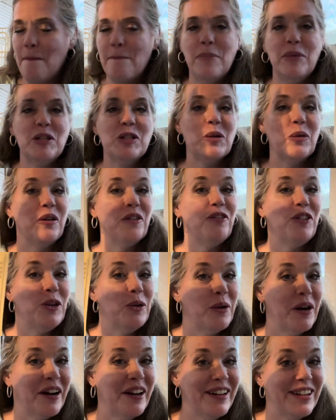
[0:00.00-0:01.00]
so if you
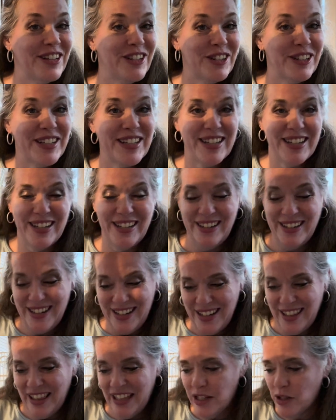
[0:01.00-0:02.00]
are interested,
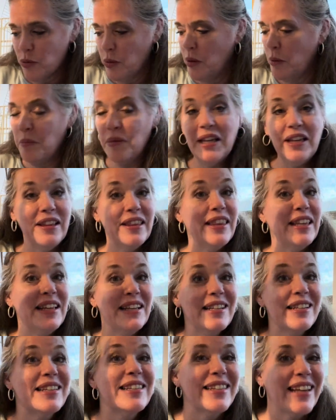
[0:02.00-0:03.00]
this will be the
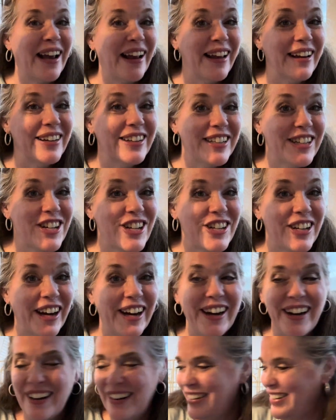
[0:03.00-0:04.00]
second
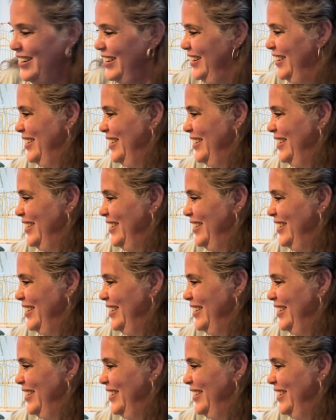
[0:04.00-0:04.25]
share.